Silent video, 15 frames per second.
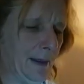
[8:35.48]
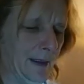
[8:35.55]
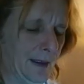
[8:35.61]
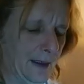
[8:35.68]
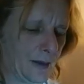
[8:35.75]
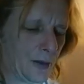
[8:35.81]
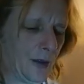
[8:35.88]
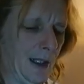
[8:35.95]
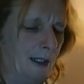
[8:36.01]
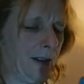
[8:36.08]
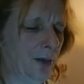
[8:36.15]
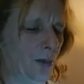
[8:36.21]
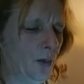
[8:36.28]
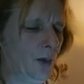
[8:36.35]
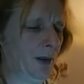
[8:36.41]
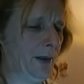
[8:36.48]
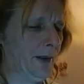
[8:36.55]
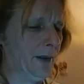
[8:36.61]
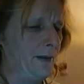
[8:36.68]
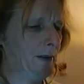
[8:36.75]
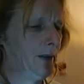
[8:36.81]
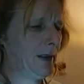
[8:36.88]
cracking on,
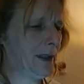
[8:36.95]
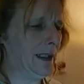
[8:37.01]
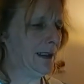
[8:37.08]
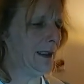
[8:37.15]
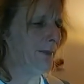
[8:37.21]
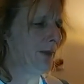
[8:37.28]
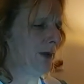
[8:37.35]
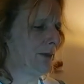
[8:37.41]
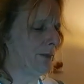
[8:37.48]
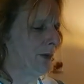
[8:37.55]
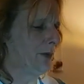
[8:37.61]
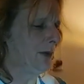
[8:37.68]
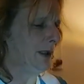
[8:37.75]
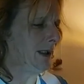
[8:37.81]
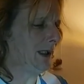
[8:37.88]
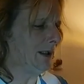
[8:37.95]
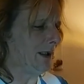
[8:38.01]
the Ladybird book again.